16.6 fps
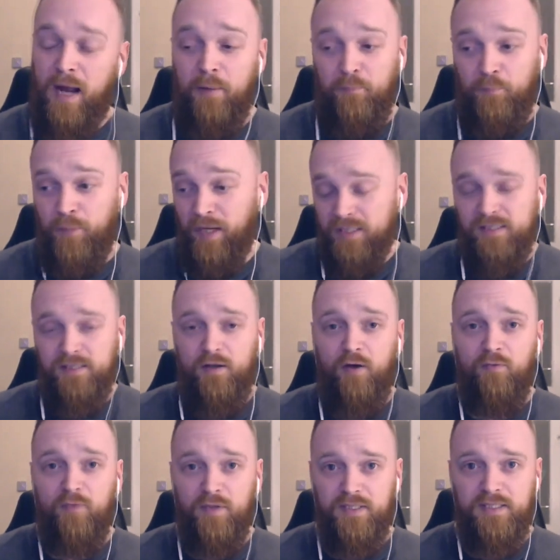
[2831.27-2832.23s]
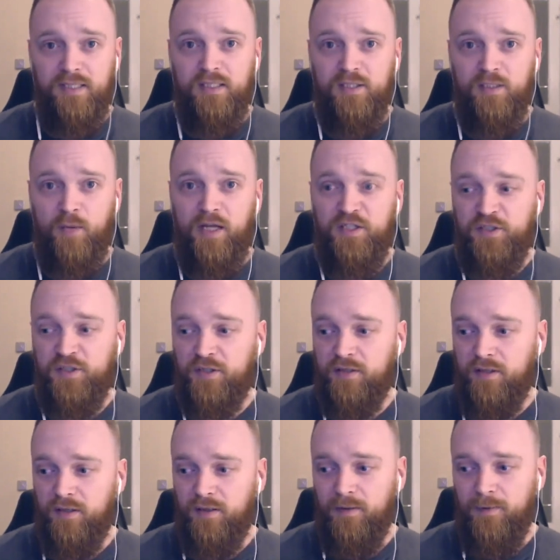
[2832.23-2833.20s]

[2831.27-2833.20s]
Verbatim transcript: I'm pissed off with the situation,